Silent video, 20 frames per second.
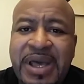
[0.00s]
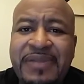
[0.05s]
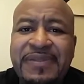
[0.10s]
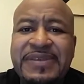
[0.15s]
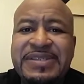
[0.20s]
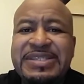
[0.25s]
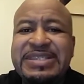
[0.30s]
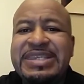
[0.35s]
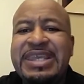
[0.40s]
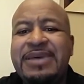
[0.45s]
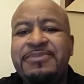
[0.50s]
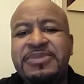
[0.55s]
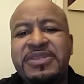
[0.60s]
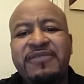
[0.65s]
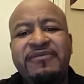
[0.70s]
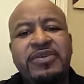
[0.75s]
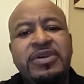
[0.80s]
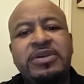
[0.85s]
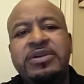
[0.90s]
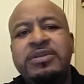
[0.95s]
about the
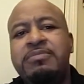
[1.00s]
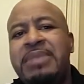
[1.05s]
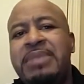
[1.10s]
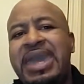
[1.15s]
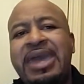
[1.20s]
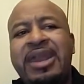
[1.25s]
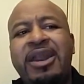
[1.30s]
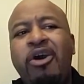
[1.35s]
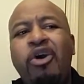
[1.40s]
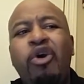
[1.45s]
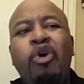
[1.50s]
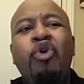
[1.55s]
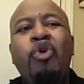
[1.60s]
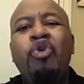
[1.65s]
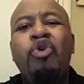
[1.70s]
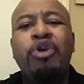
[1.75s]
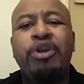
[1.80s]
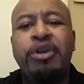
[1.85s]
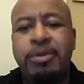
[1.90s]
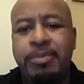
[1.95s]
steps of a good man are
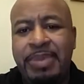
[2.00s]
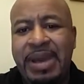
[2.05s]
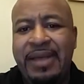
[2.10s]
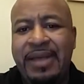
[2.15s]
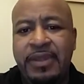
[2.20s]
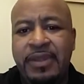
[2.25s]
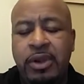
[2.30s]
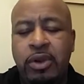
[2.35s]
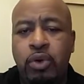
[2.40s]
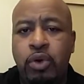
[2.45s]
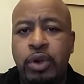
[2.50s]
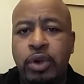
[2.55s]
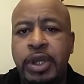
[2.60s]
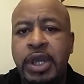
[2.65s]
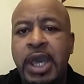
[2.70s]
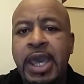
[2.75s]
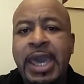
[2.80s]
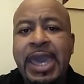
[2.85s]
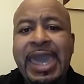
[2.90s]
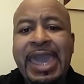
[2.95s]
ordered by the
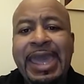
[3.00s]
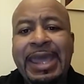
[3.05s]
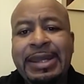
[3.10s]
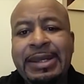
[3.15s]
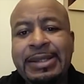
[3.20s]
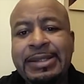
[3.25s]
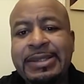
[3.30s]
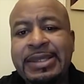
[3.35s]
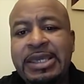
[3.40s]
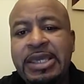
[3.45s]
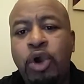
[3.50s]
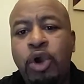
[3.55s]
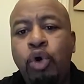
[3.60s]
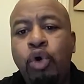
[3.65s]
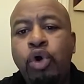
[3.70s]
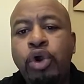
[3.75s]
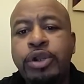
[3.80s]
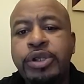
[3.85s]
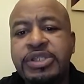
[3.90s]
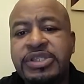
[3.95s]
Lord. And the
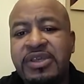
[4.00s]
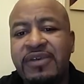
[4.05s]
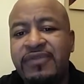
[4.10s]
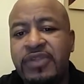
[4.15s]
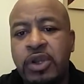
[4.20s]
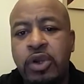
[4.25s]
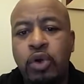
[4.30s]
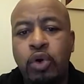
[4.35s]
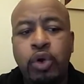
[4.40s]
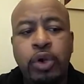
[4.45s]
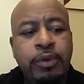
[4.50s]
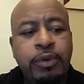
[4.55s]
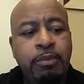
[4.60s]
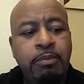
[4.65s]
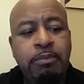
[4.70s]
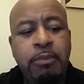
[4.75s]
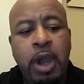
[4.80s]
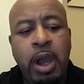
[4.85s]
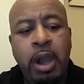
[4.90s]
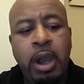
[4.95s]
orders of the Lord
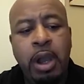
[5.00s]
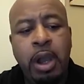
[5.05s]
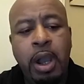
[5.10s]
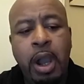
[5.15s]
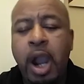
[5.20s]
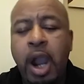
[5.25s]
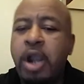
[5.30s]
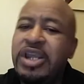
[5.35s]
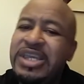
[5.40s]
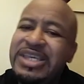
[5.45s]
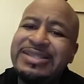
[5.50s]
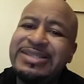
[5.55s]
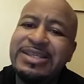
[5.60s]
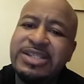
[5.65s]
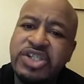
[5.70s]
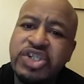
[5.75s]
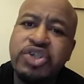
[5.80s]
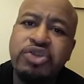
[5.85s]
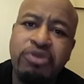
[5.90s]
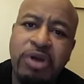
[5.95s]
uh, are his
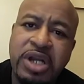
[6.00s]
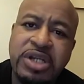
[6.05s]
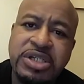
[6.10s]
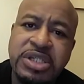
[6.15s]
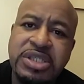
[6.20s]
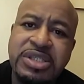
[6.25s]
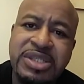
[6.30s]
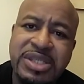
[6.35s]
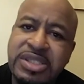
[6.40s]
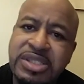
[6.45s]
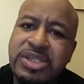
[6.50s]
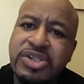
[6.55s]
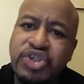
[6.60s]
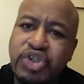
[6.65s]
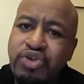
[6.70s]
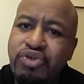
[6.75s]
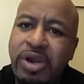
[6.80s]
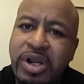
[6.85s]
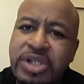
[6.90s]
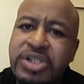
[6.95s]
instructions. His
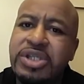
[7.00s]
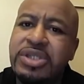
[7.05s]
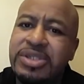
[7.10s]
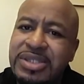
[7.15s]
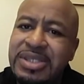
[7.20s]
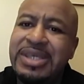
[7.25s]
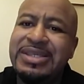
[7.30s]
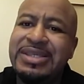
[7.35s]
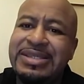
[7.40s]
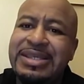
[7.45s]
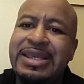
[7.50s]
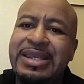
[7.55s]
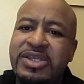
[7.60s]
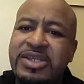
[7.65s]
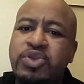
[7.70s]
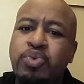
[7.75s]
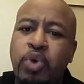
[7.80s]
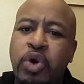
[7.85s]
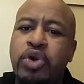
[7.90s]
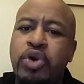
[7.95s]
instructions is in
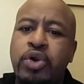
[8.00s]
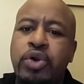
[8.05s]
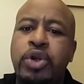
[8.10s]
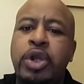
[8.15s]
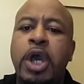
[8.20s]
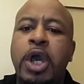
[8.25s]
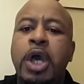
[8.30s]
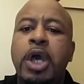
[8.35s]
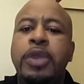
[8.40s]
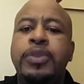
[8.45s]
his word.